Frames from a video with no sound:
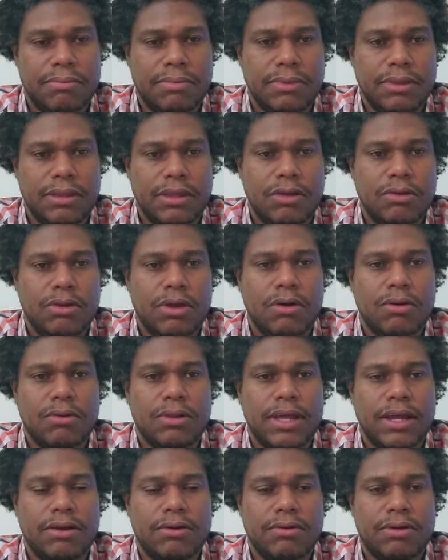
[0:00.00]

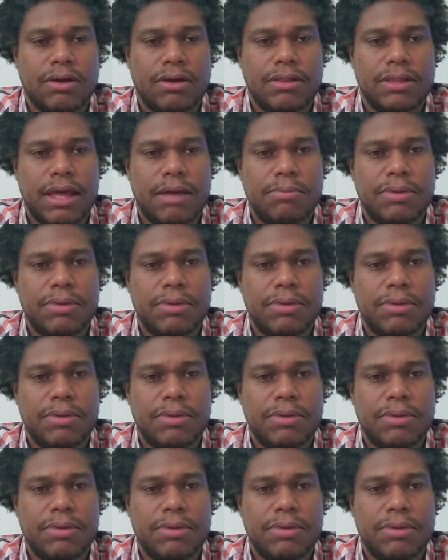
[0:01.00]
later on that